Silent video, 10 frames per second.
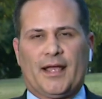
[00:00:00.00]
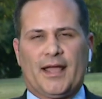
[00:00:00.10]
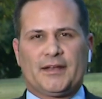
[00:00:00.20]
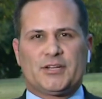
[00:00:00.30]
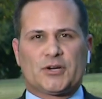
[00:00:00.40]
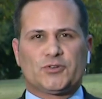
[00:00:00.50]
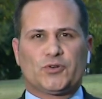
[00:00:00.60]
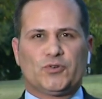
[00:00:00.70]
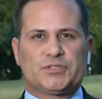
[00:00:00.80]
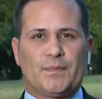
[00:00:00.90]
And Doctor
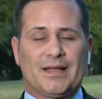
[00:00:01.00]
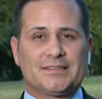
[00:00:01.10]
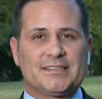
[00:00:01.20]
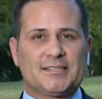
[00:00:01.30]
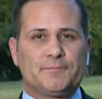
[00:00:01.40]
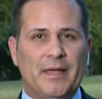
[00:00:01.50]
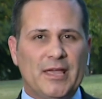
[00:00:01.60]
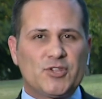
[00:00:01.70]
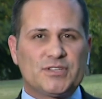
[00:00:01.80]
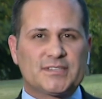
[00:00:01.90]
Guzman says
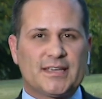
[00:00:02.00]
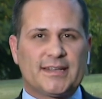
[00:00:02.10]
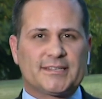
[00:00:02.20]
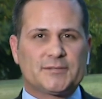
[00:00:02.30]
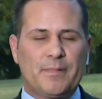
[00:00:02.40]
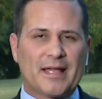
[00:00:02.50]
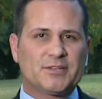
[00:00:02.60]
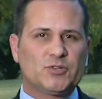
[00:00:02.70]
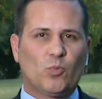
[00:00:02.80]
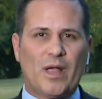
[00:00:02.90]
patients can
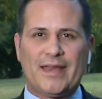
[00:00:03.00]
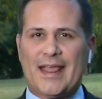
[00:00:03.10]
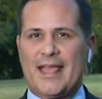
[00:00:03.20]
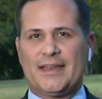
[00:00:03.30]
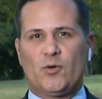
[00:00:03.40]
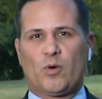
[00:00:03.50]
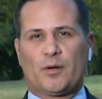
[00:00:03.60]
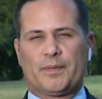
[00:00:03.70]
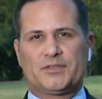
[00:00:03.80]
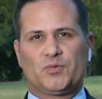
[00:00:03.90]
expect to wait
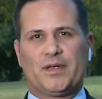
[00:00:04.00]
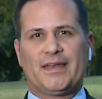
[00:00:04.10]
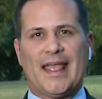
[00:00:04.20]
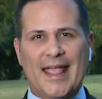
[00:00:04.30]
anywhere between